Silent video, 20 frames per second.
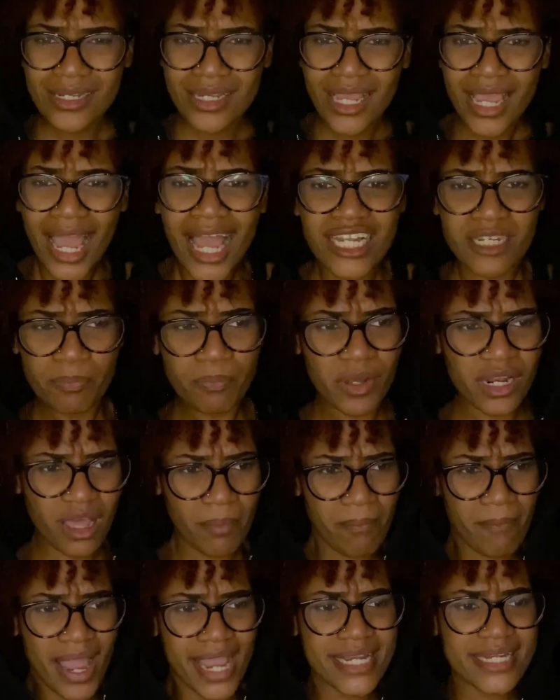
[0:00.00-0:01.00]
and pull up
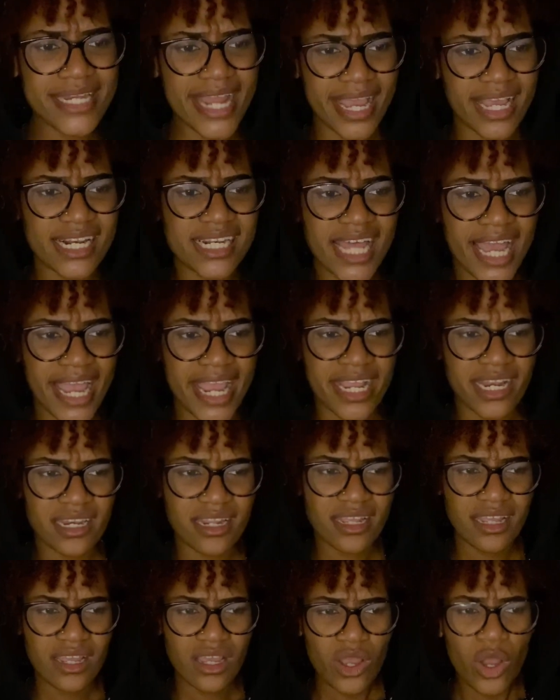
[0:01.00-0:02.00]
my neckline.
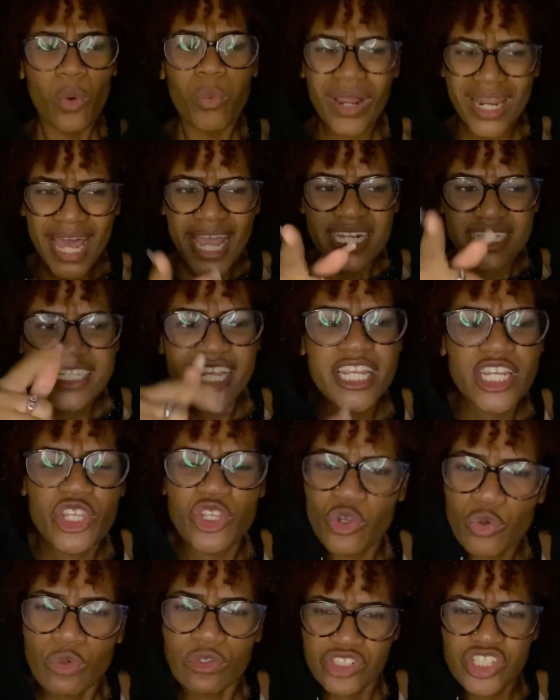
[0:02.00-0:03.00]
Well, I think
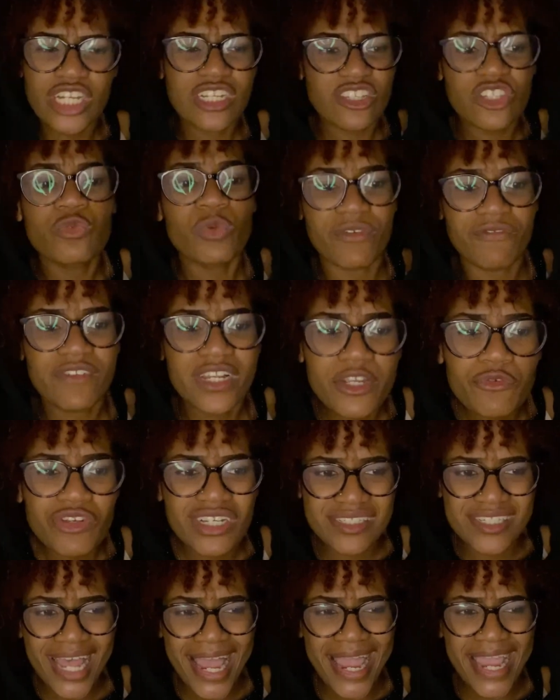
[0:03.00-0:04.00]
you should swiftly
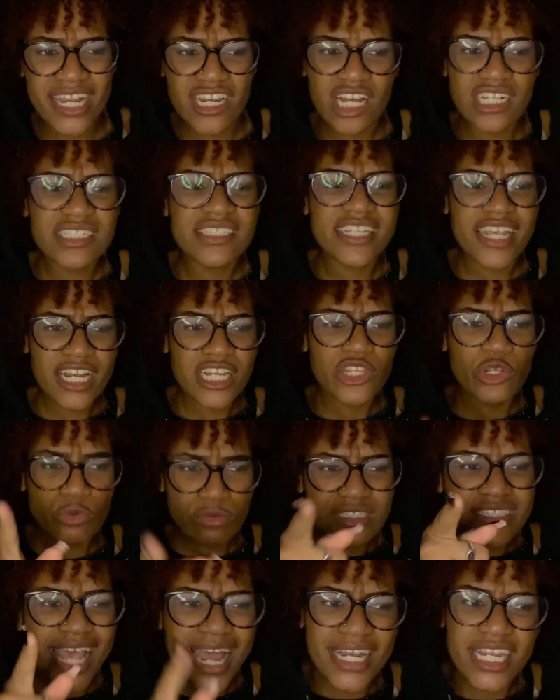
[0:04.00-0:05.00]
resign until you
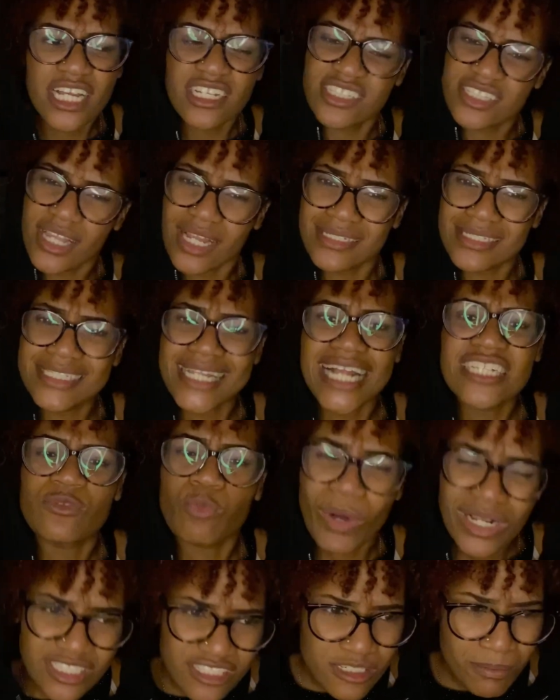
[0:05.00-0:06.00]
tell your sons that
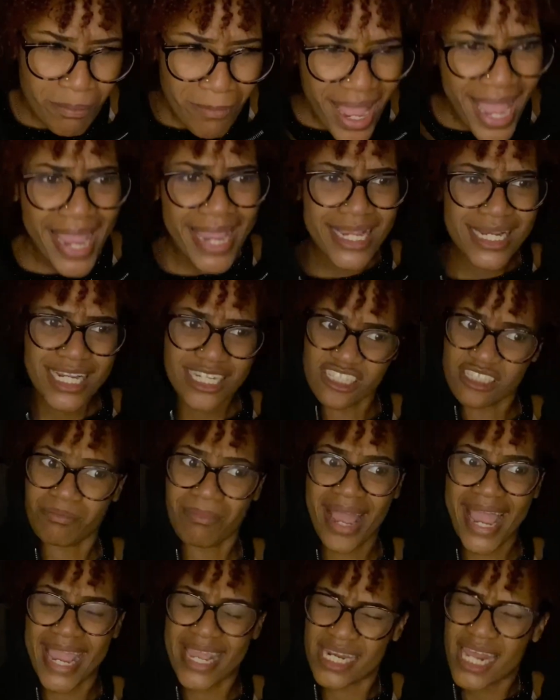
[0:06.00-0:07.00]
what's mine is
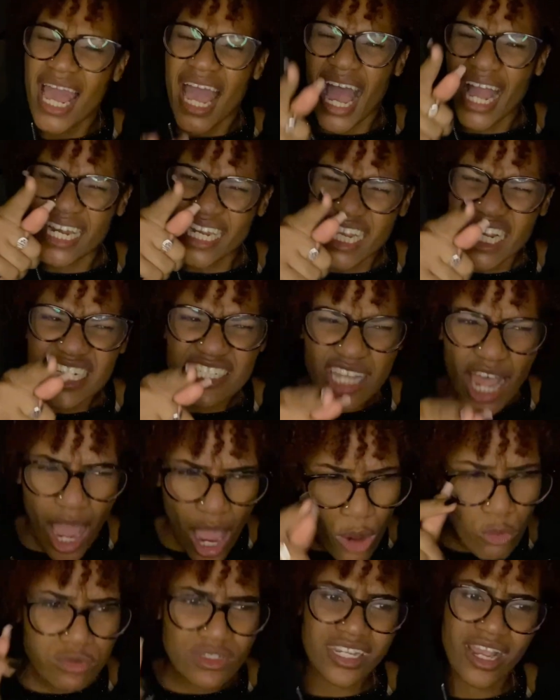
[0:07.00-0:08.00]
mine and he's
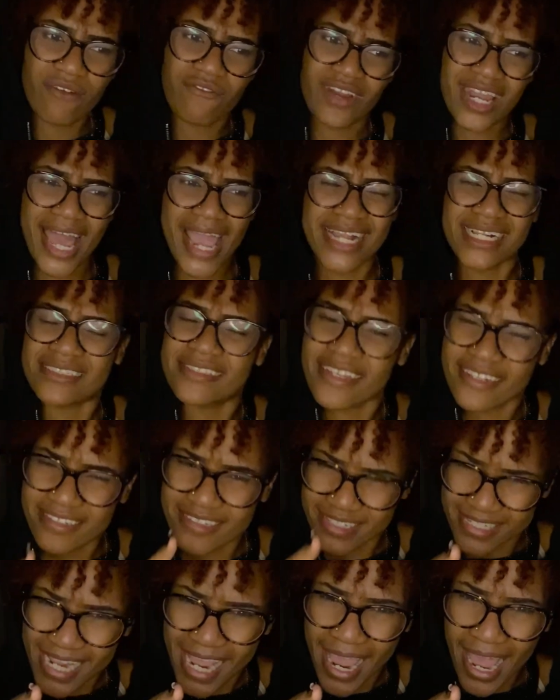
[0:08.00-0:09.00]
out of line to
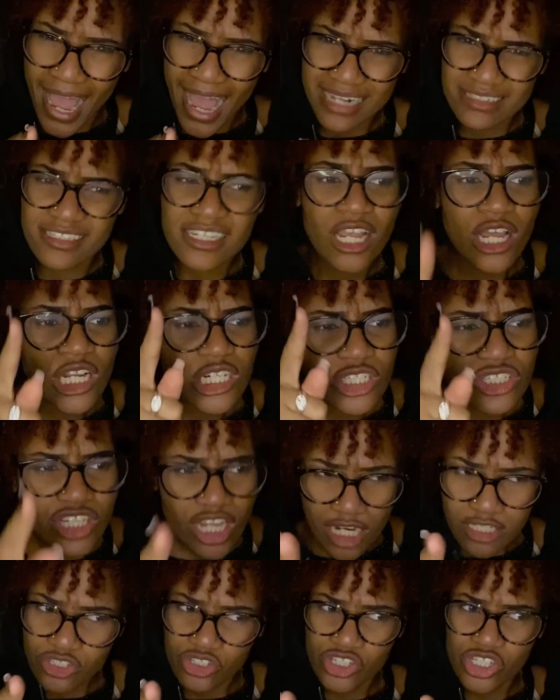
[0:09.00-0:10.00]
stare at,
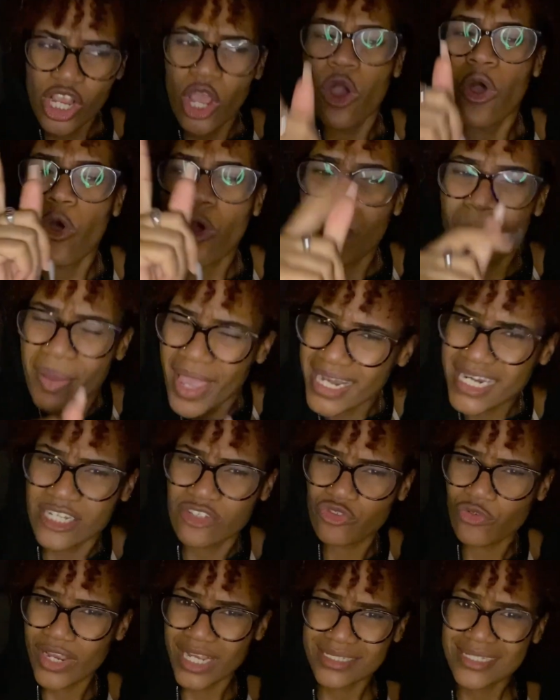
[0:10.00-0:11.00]
touch, or
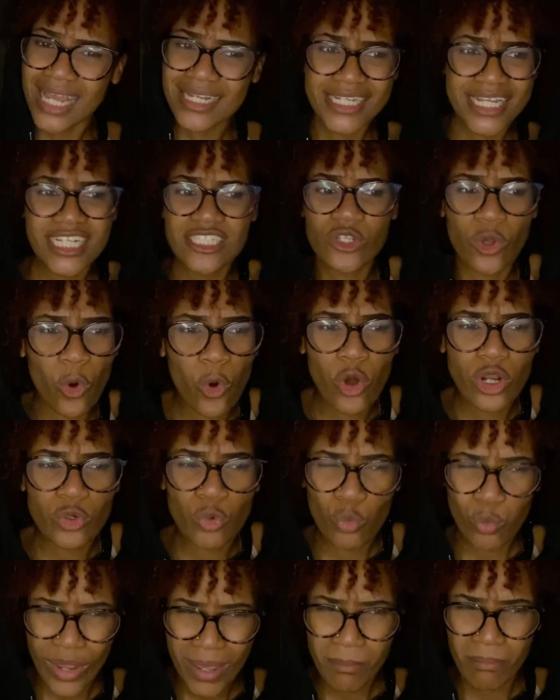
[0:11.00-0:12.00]
penetrate at his own
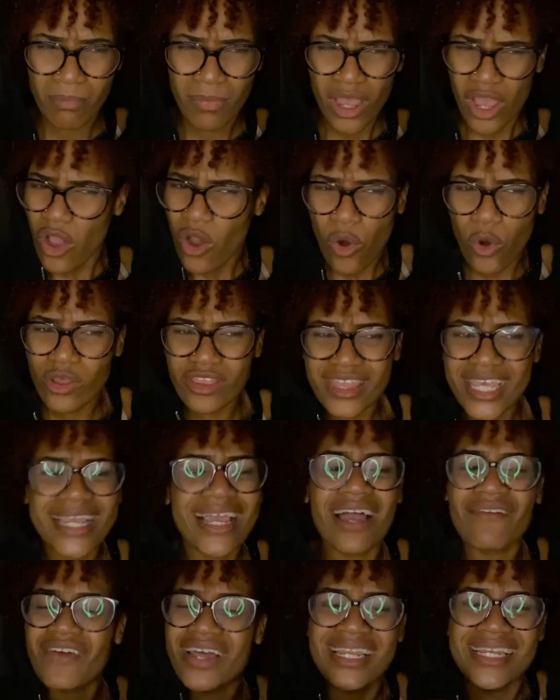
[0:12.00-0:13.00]
whim, or think
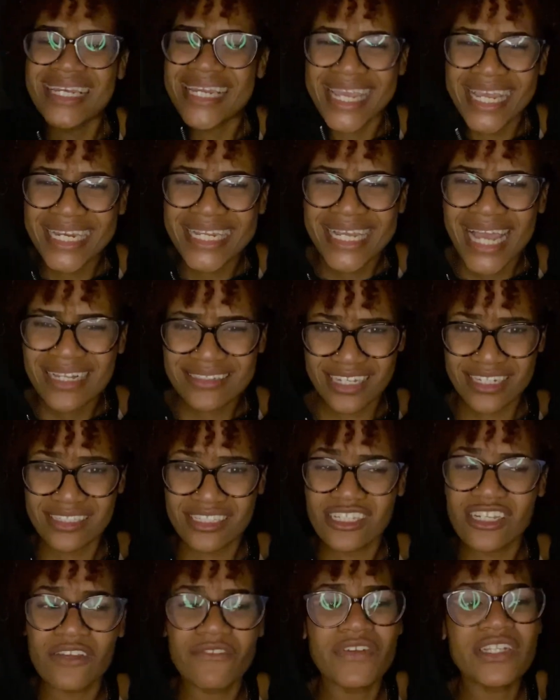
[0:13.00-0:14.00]
of a lady as a
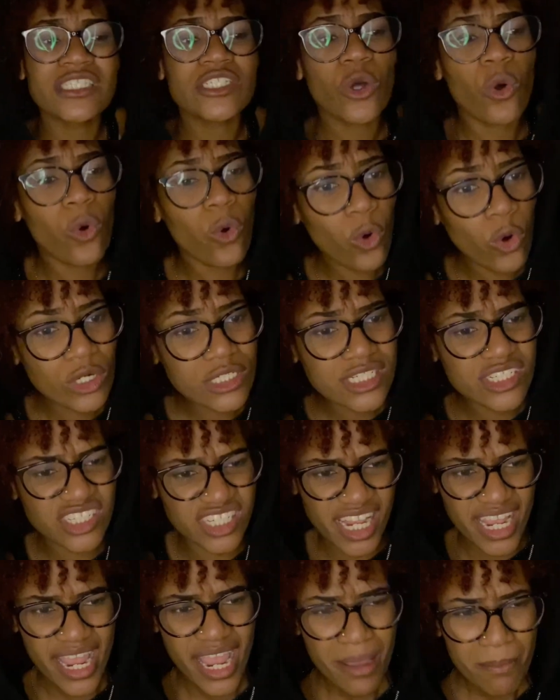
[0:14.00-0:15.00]
service owed to
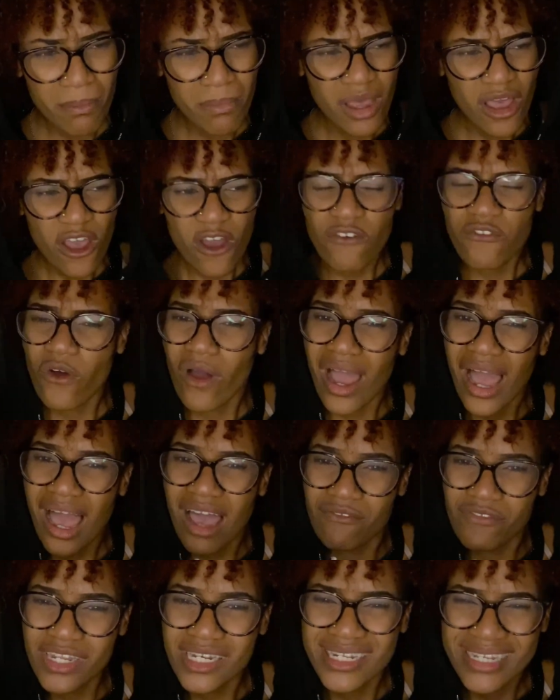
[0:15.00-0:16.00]
him for
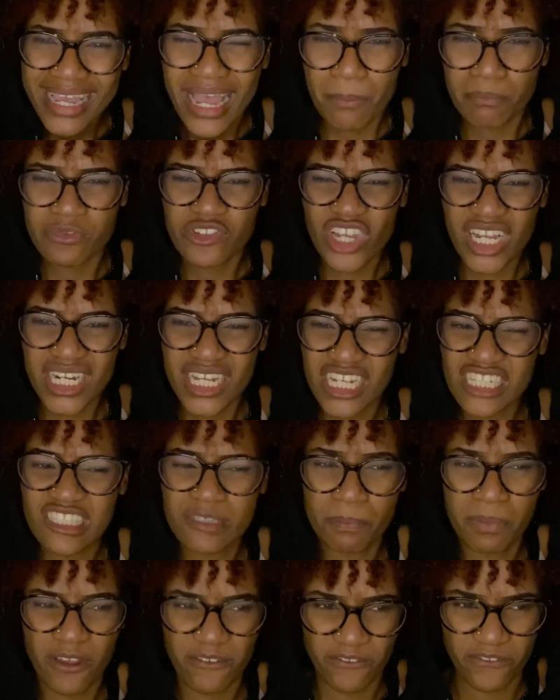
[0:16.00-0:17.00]
having captured his
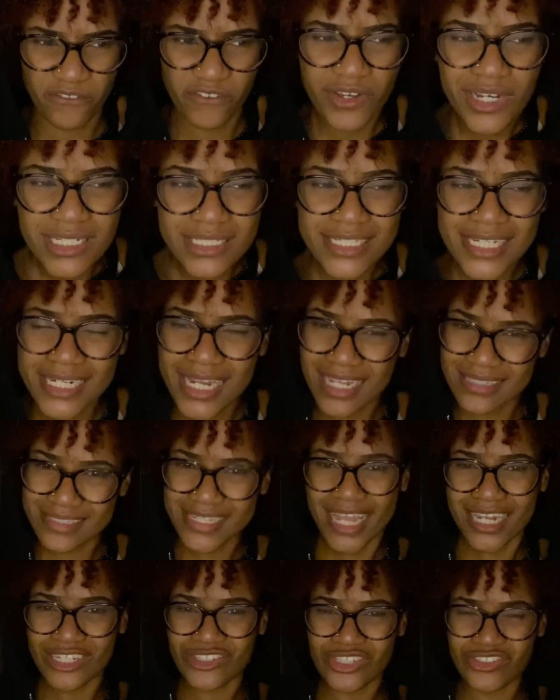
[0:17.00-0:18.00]
perverted
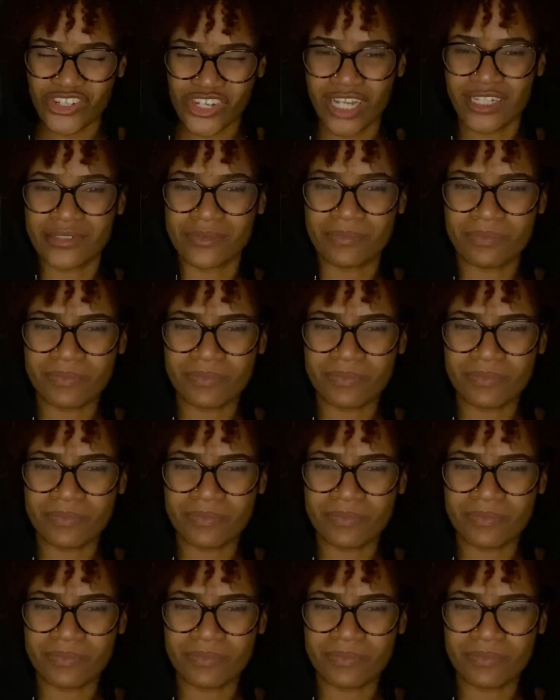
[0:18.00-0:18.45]
attention.